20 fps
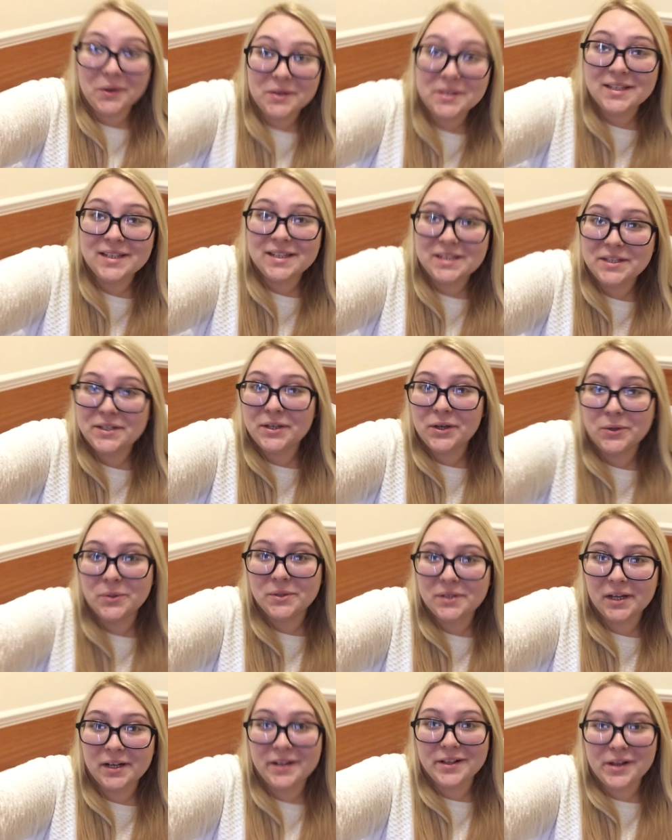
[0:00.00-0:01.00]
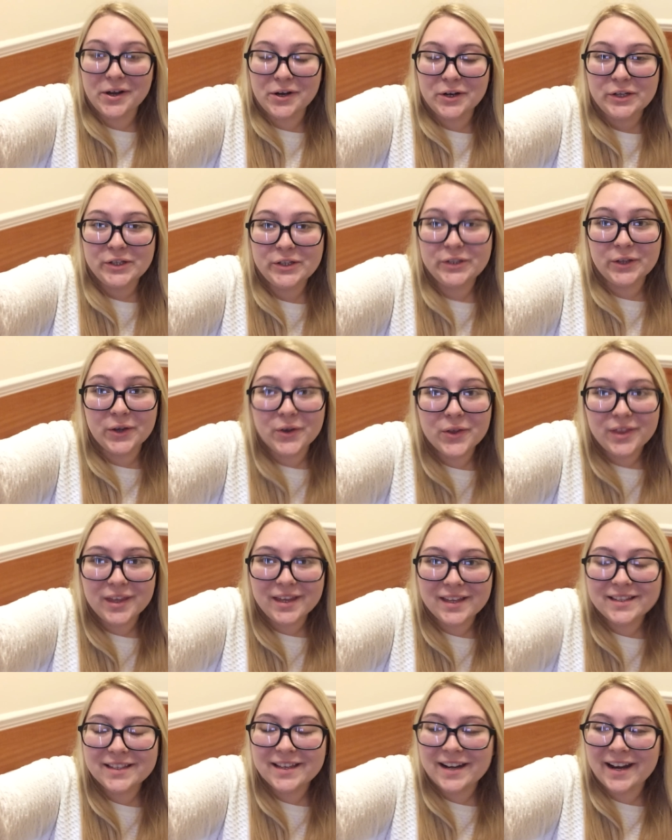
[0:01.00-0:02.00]
walls in this hotel are so
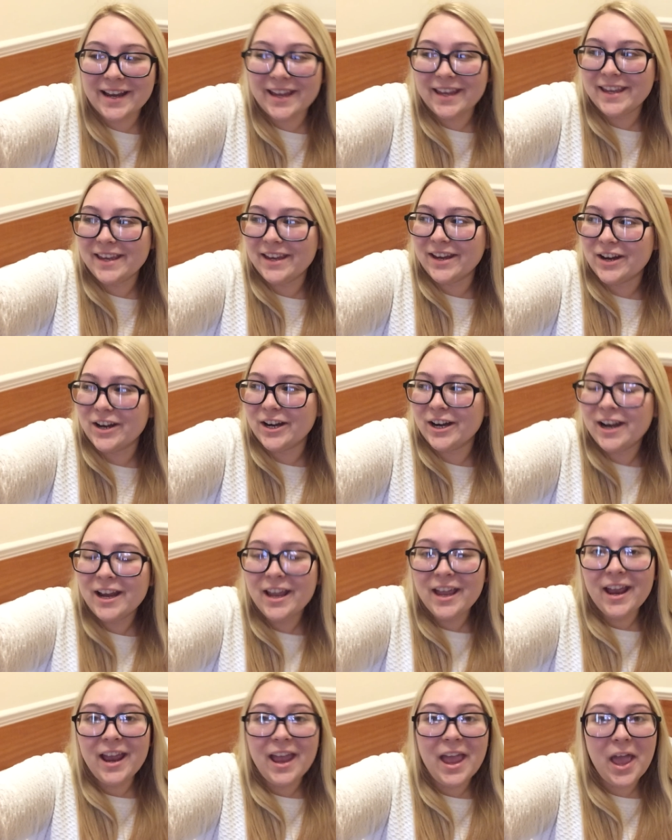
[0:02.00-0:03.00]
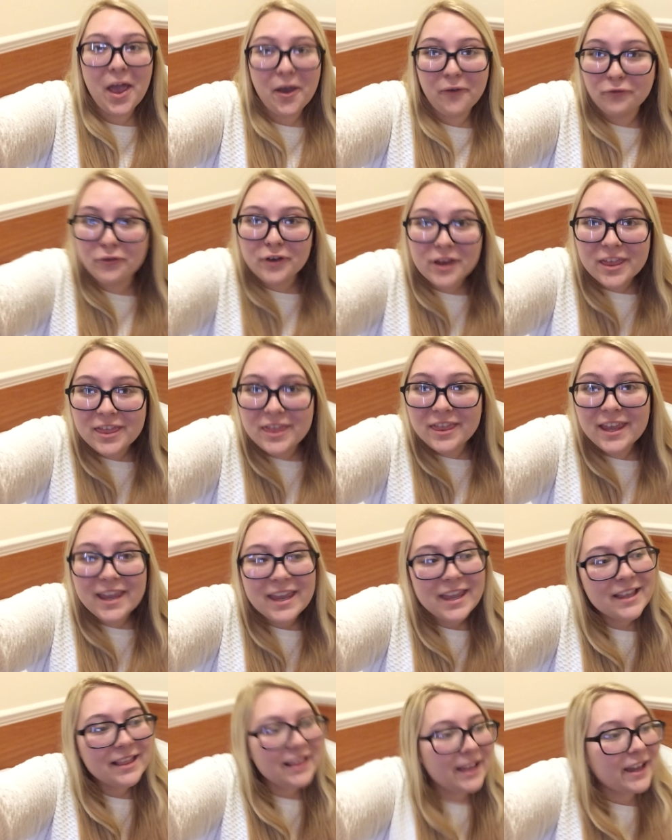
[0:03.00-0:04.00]
thin that I hear
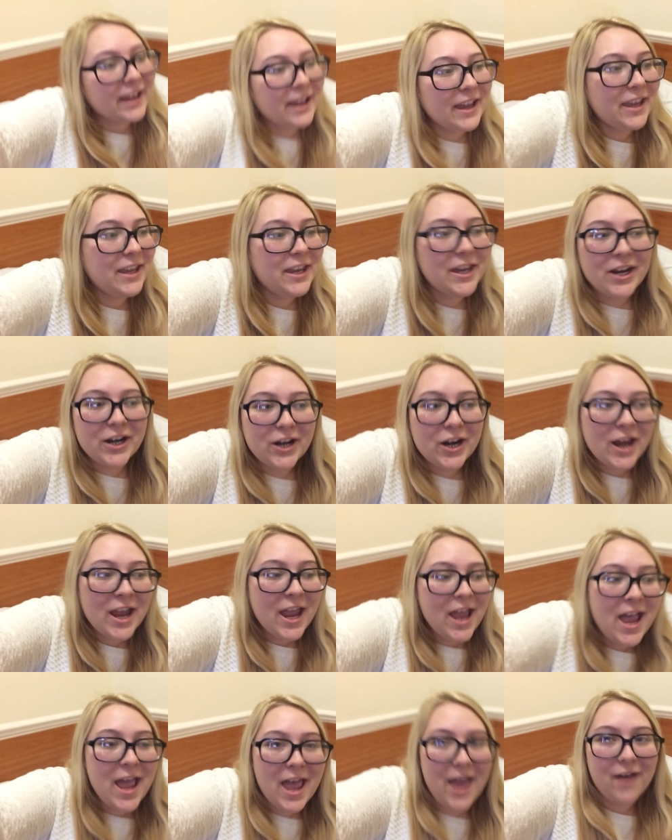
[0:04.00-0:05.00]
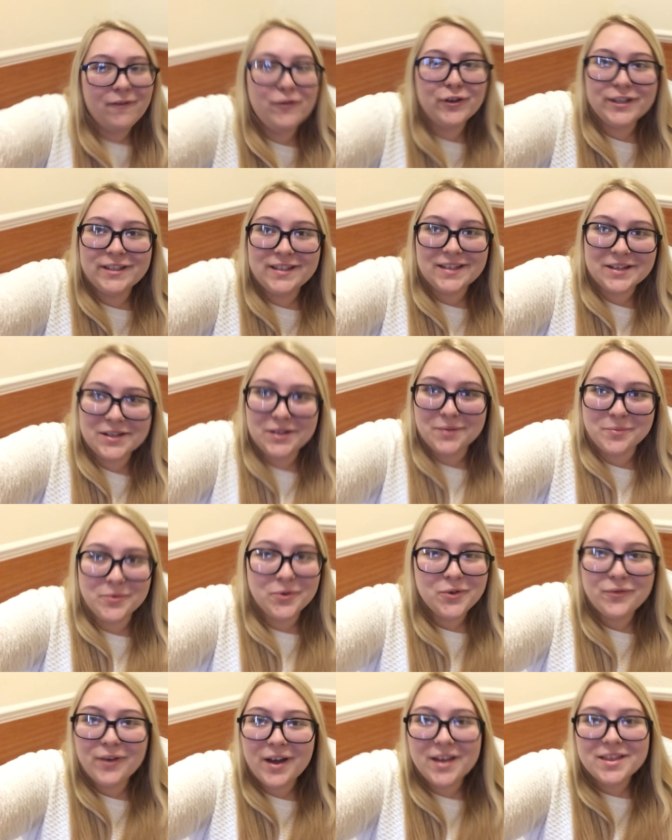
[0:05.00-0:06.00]
everything. Like I hear every single
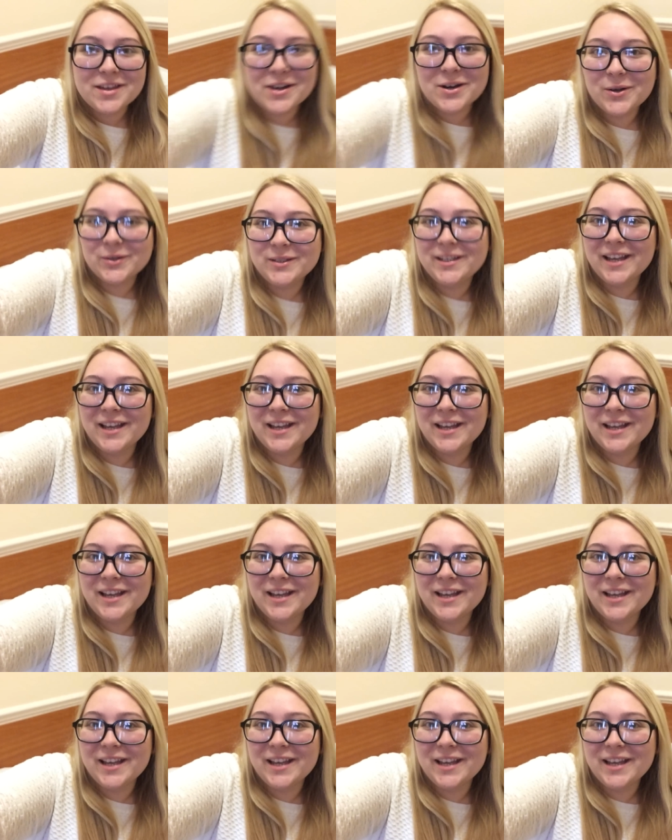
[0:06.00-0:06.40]
move other